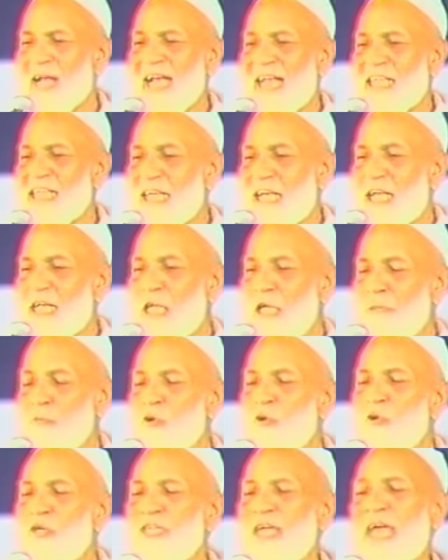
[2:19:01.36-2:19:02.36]
Classical
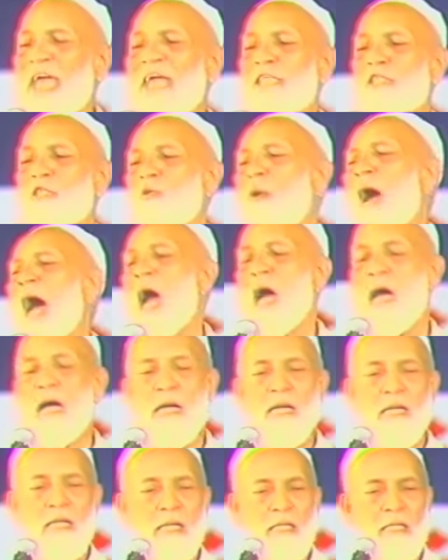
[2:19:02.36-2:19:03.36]
Hebrew, Yeheshua.
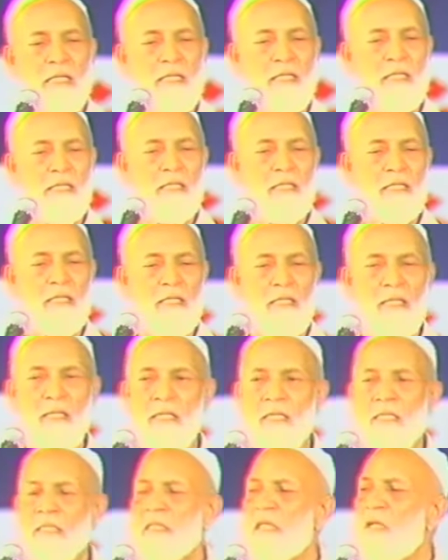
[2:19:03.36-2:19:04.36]

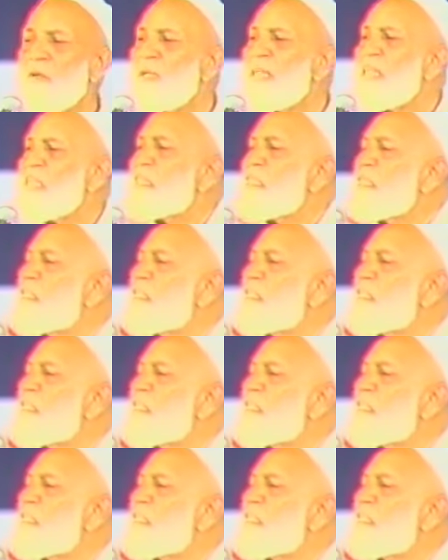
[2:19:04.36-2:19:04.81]
Then where does